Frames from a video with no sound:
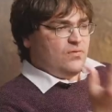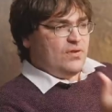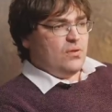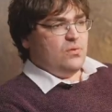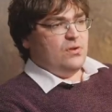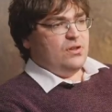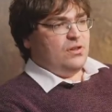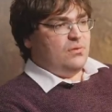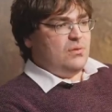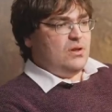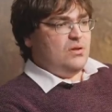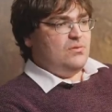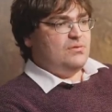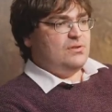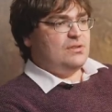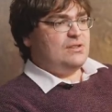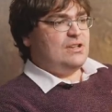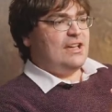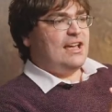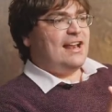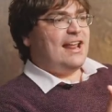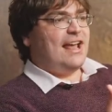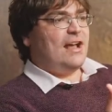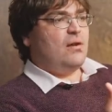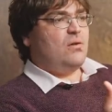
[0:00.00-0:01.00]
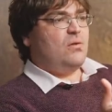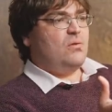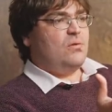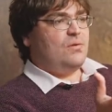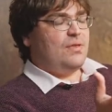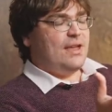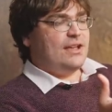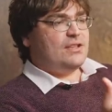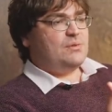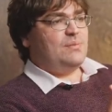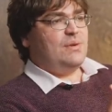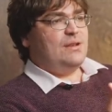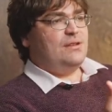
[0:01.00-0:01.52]
real community, and how
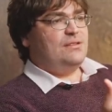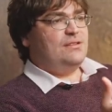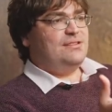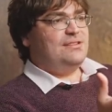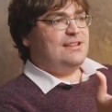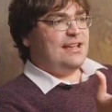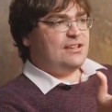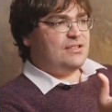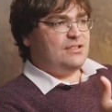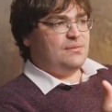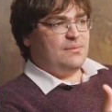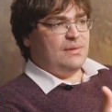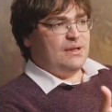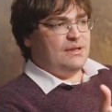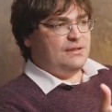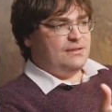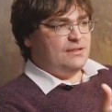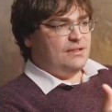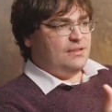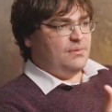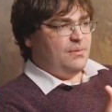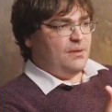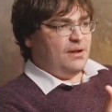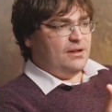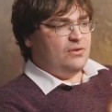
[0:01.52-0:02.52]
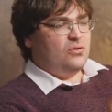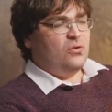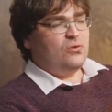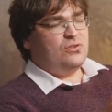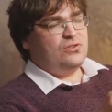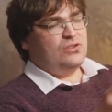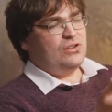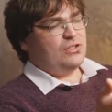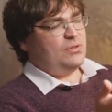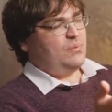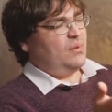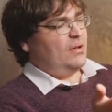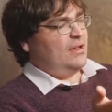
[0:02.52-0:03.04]
that's been decimated by,
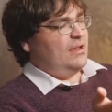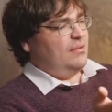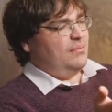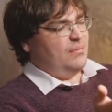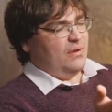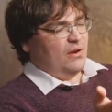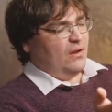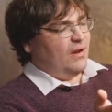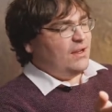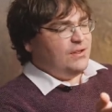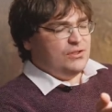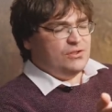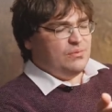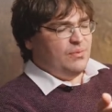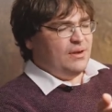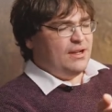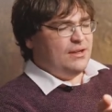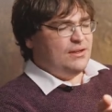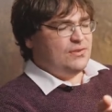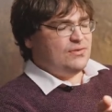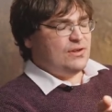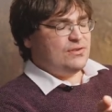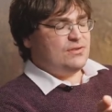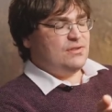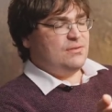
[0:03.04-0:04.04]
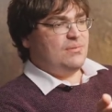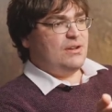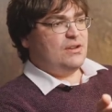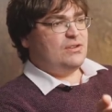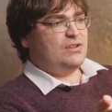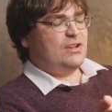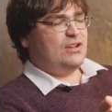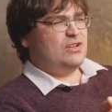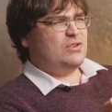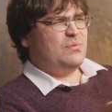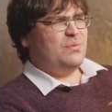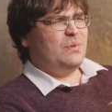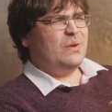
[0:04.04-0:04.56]
not just by immigration, by any stretch of the
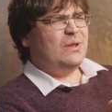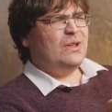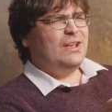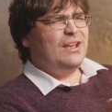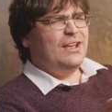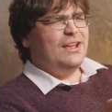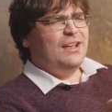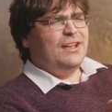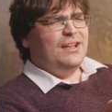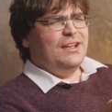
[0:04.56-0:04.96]
imagination, but